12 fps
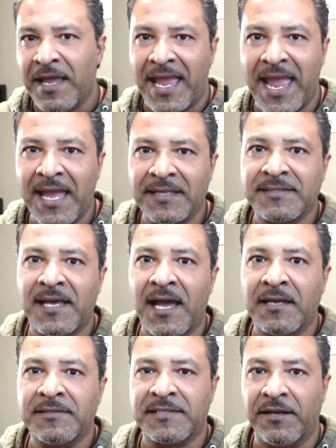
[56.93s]

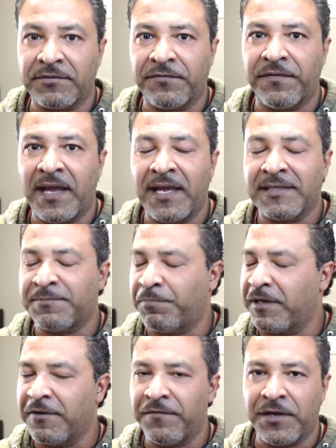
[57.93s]
hands-on self-defense,
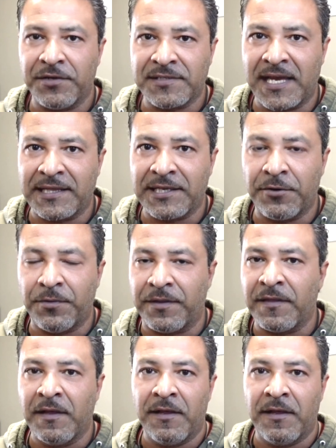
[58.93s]
plenty of videos out there with,